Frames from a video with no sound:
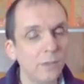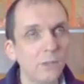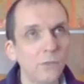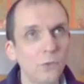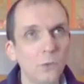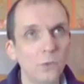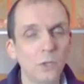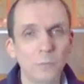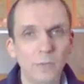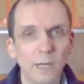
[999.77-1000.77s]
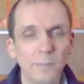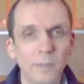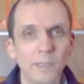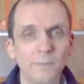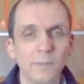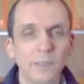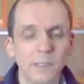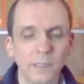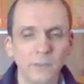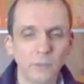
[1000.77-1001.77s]
So Lord Brahma,
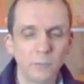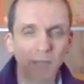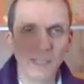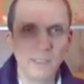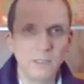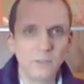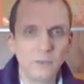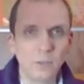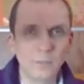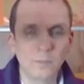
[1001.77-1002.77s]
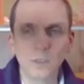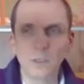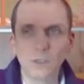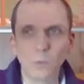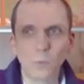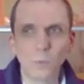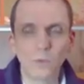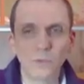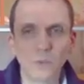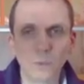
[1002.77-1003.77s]
he sprinkled some
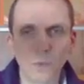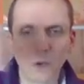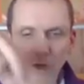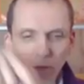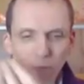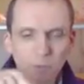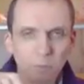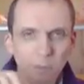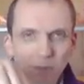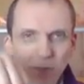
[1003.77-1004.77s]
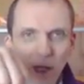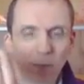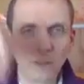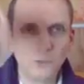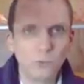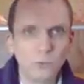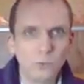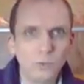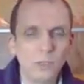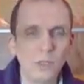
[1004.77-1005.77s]
water from his
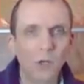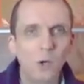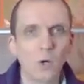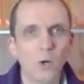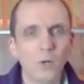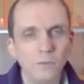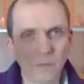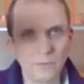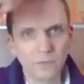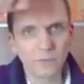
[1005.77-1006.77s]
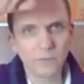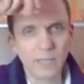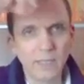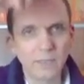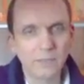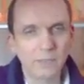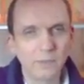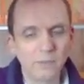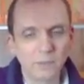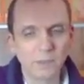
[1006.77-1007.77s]
kamandulu on the
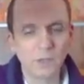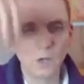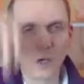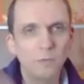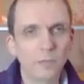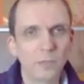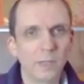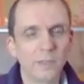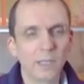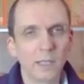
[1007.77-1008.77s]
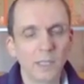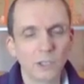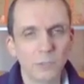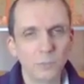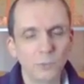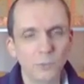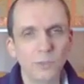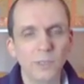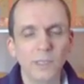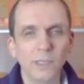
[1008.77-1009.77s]
skeleton of Hiranyakashipu,
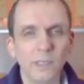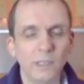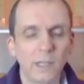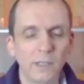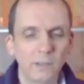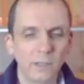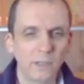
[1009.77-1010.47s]
and